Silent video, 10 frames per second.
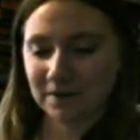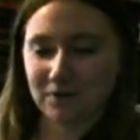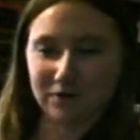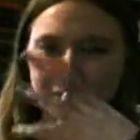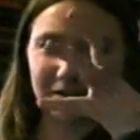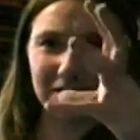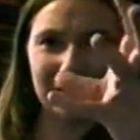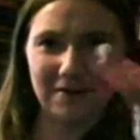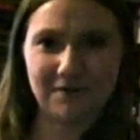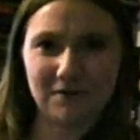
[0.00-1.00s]
we're in like the
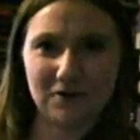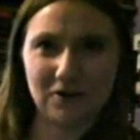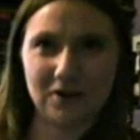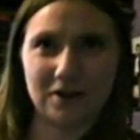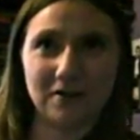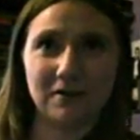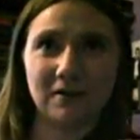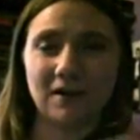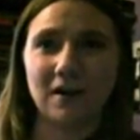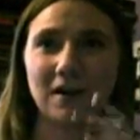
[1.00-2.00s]
near future,
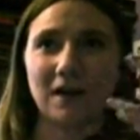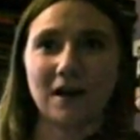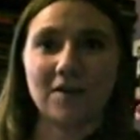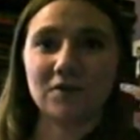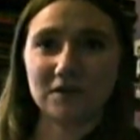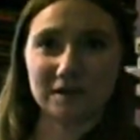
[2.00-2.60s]
and there's